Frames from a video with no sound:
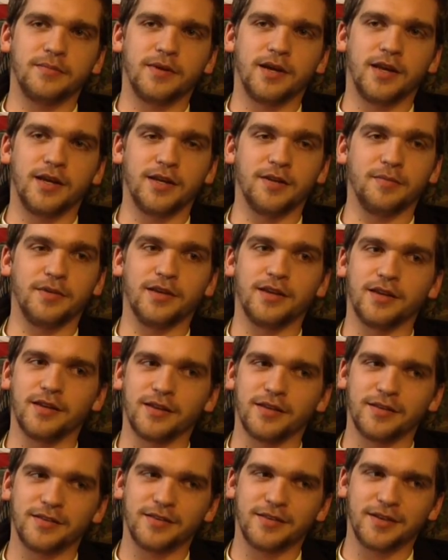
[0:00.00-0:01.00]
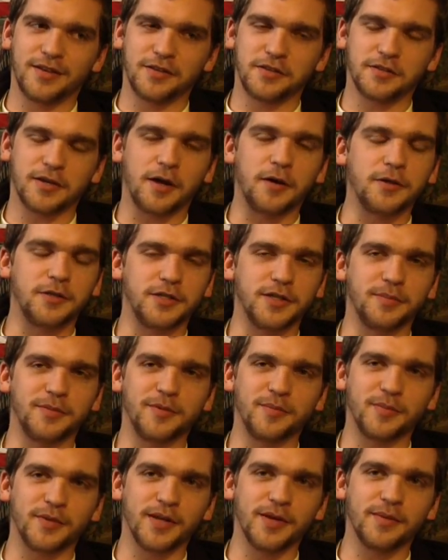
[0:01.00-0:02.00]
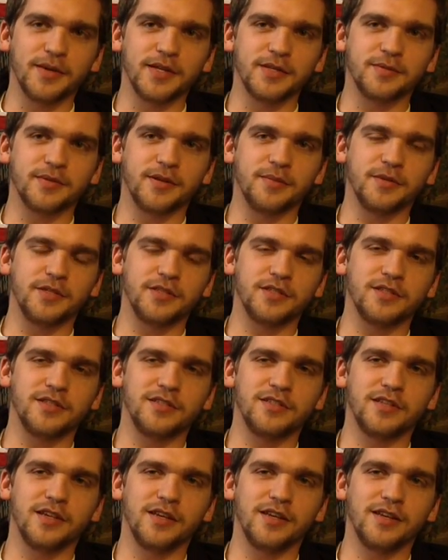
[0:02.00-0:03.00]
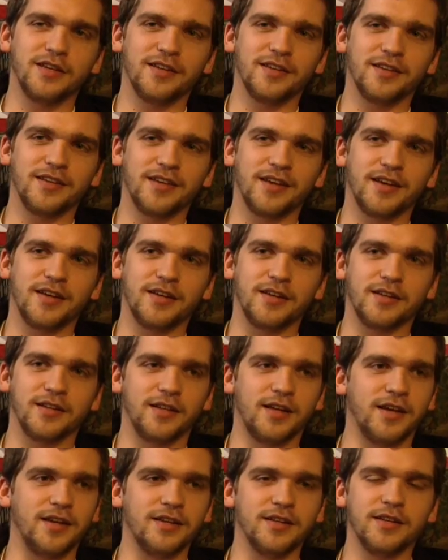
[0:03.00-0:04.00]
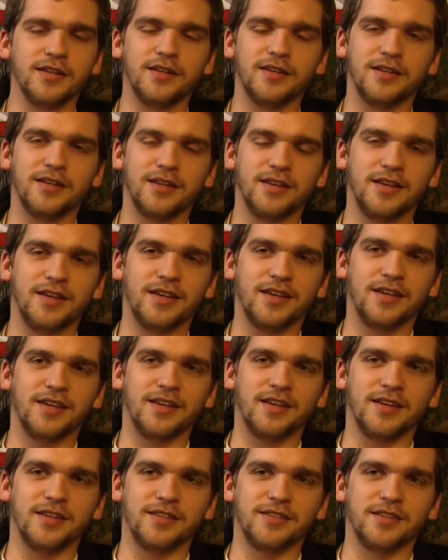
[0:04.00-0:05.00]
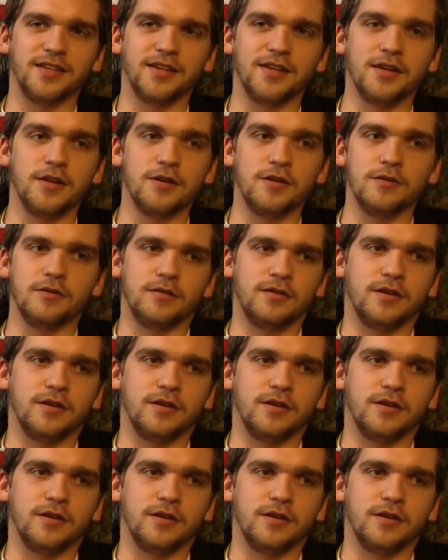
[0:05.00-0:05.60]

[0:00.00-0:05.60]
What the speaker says: I ended up getting a scholarship to play baseball at Michigan State, and I declined it and said, no,